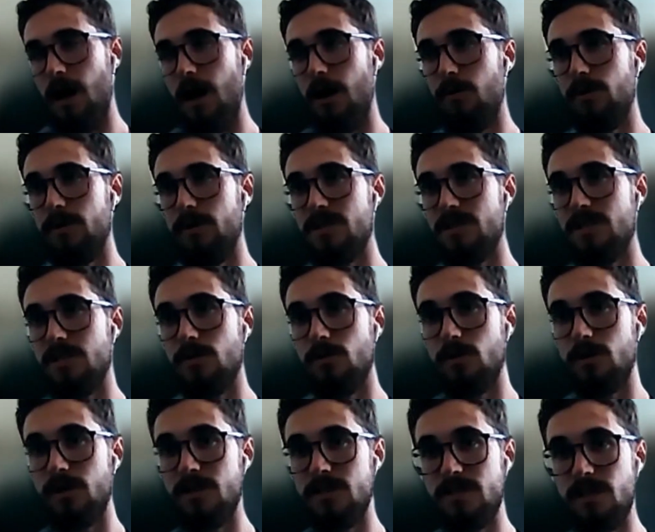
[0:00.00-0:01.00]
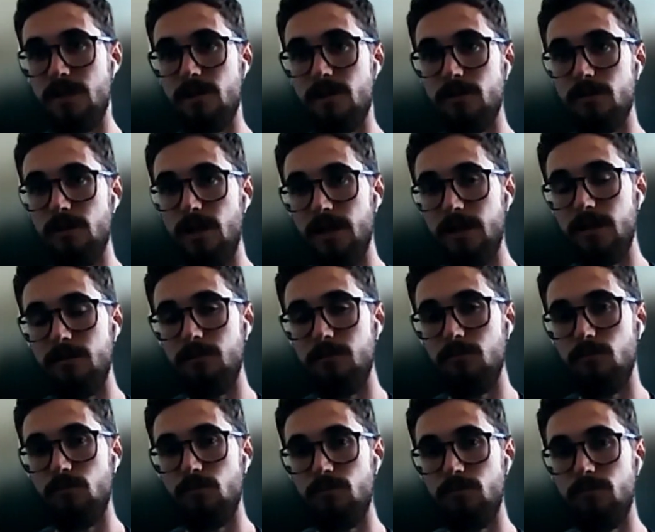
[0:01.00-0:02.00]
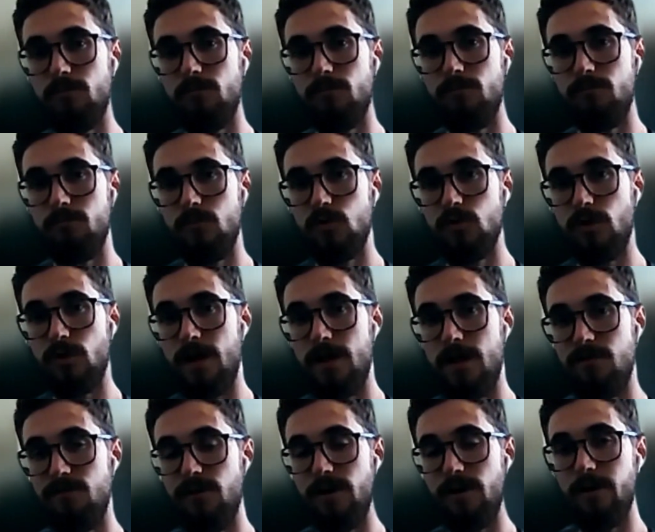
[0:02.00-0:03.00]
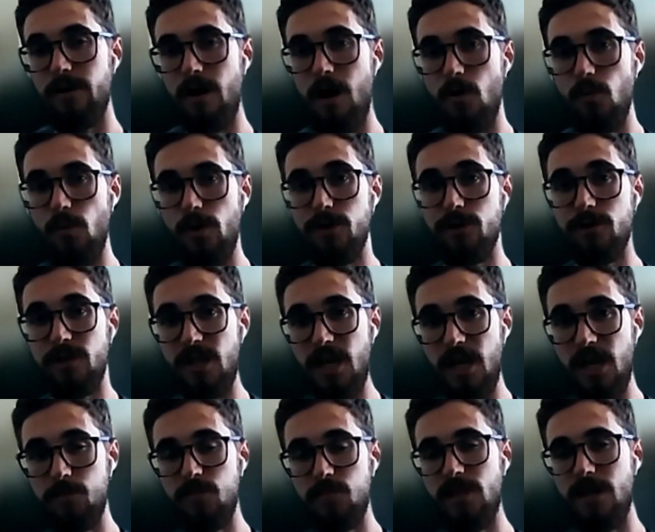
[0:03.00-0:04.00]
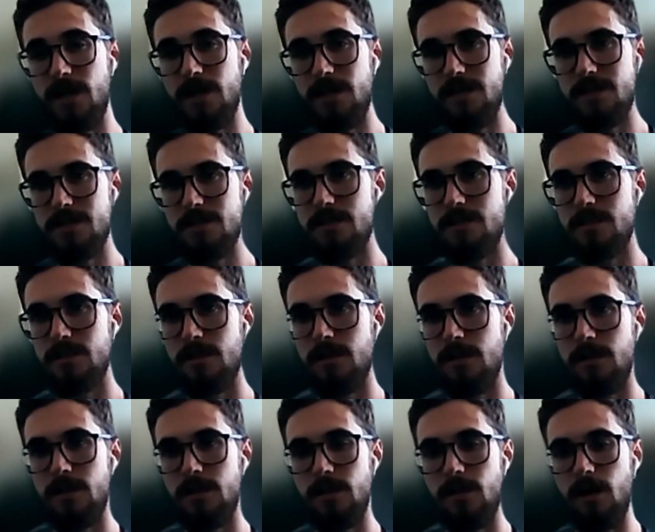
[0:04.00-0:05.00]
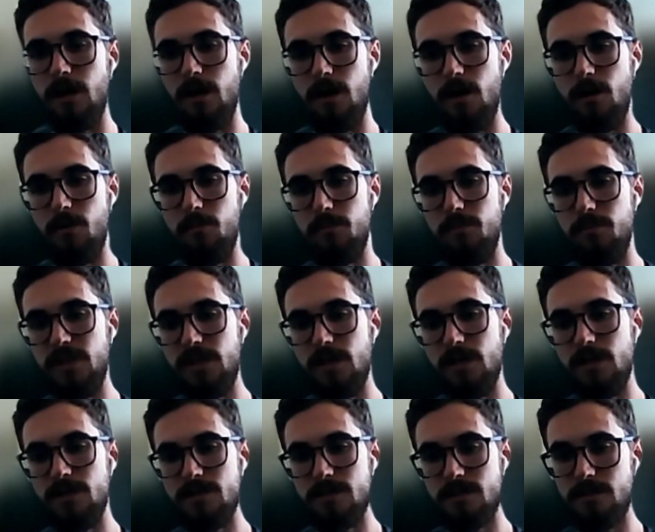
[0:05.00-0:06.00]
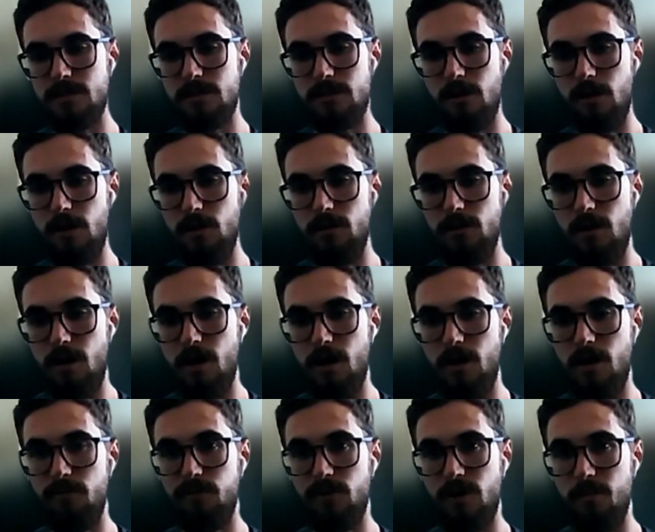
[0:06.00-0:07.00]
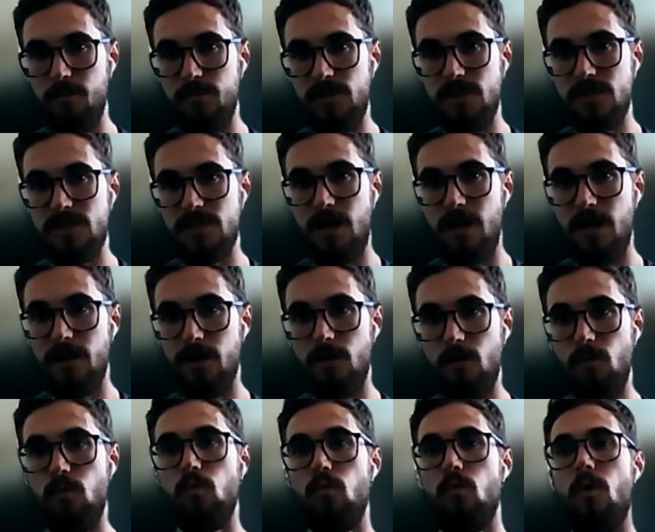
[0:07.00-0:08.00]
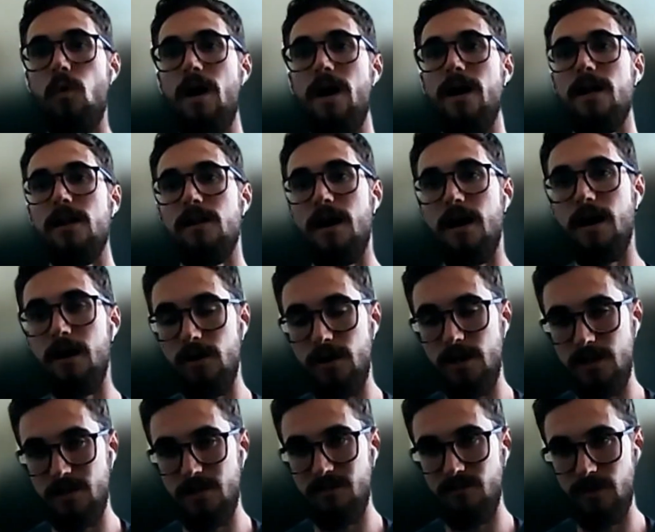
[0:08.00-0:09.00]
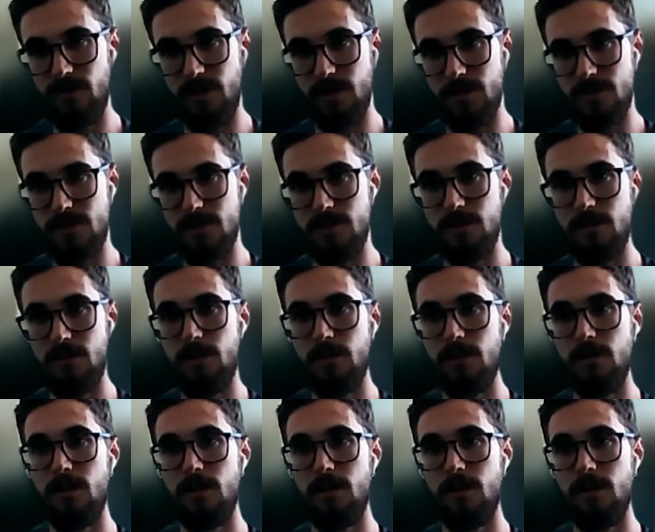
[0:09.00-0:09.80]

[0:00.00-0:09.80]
I would still consider like trying to figure out what your game plan is um, because a lot of companies hire well out in advance.